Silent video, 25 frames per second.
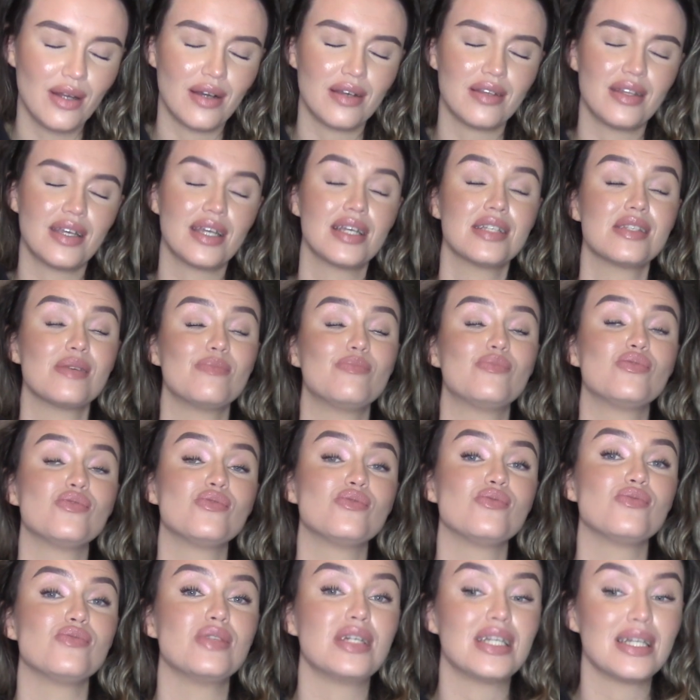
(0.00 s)
I think it's a
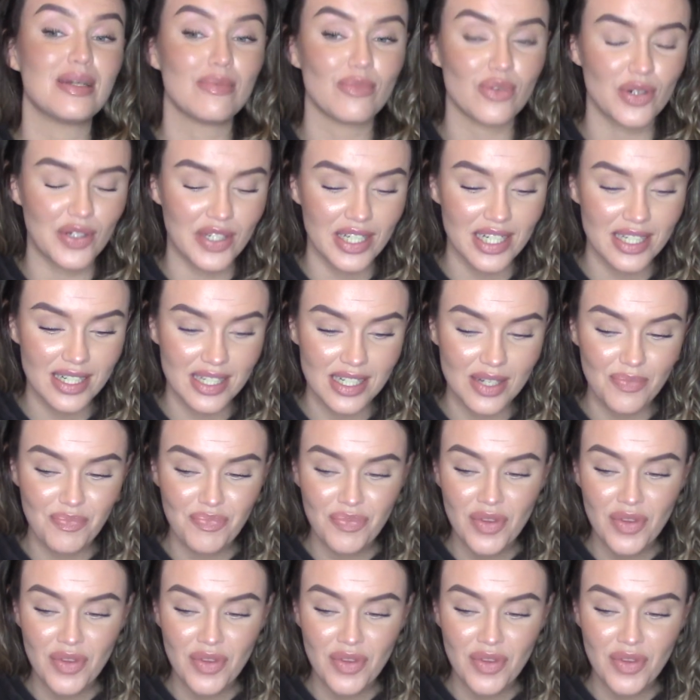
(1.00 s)
brilliant product.